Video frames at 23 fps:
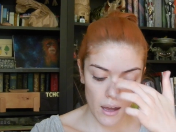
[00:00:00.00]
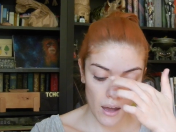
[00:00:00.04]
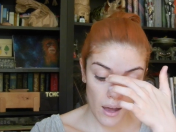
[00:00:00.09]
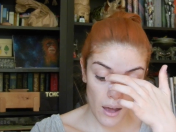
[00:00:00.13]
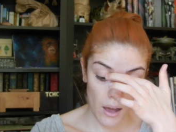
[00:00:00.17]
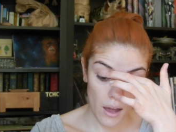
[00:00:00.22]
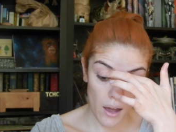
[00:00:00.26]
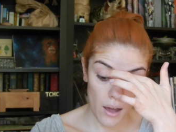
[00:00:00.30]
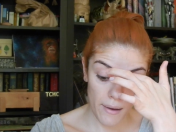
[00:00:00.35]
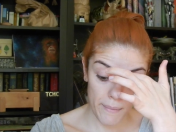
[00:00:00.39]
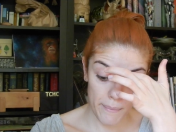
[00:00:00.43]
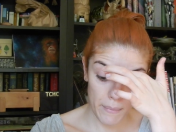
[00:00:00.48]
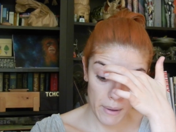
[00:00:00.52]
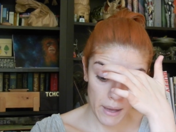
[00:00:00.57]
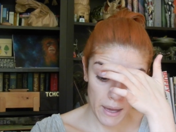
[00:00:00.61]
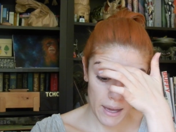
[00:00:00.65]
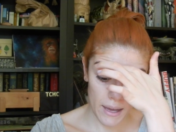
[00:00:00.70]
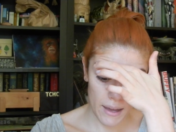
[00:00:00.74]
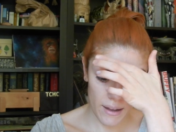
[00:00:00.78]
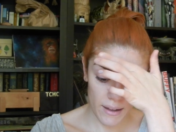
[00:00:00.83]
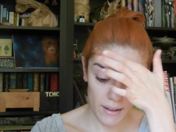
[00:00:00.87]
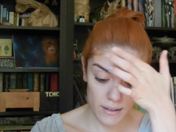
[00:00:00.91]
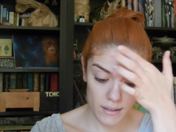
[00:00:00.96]

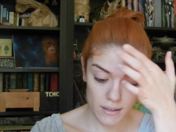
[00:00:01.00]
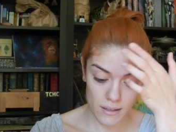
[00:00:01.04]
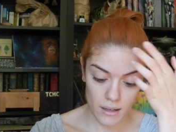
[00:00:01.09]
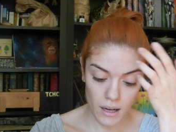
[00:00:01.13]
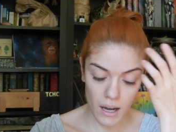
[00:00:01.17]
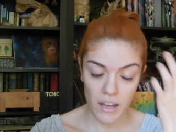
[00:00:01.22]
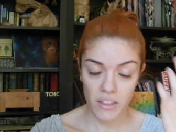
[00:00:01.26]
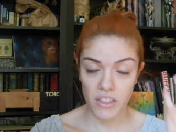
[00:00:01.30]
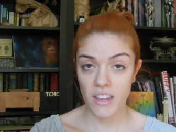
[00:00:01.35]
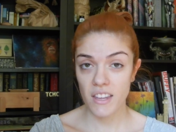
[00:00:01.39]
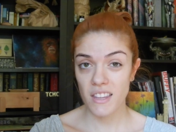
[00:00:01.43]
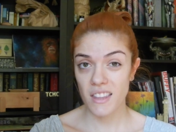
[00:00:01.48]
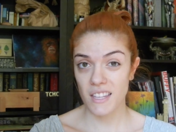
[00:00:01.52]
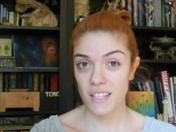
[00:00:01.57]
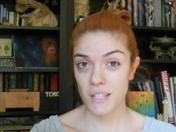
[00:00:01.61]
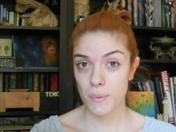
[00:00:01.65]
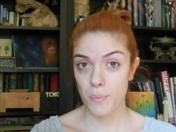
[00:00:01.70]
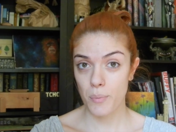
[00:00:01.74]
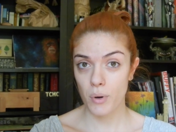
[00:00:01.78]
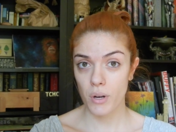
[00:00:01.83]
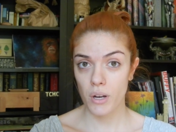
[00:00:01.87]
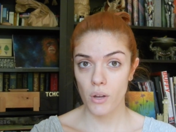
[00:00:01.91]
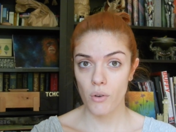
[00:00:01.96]
And I think
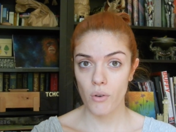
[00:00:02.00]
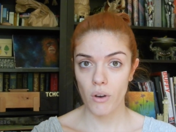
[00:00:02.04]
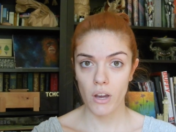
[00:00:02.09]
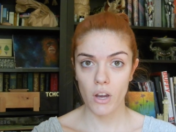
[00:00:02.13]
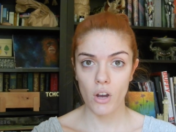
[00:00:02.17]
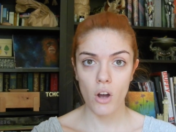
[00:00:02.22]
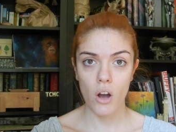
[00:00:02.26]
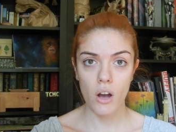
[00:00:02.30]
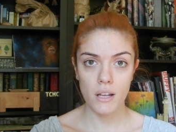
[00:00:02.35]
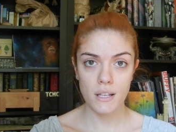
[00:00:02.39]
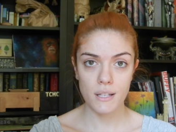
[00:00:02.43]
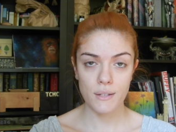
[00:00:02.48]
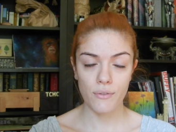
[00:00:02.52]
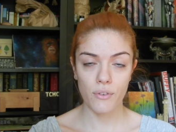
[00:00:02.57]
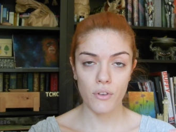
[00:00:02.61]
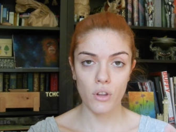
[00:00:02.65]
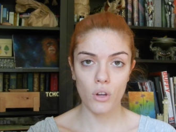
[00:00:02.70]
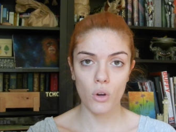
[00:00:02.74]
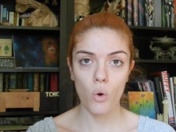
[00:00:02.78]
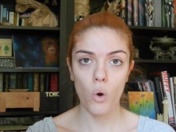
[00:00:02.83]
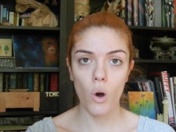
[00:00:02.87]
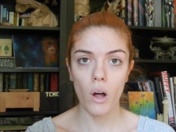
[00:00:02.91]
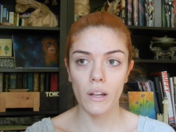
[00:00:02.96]
that's pretty great cost for
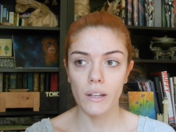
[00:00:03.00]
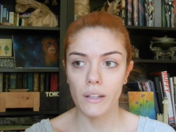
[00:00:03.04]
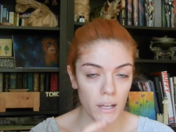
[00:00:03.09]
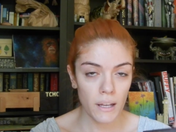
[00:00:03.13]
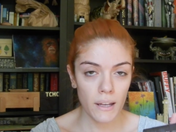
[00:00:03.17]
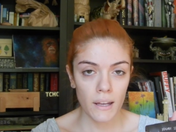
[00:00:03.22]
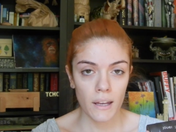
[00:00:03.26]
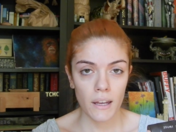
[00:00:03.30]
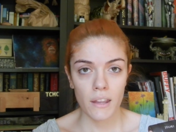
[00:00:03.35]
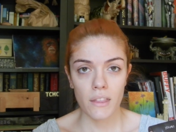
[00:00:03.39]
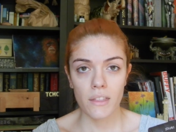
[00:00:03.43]
the quality.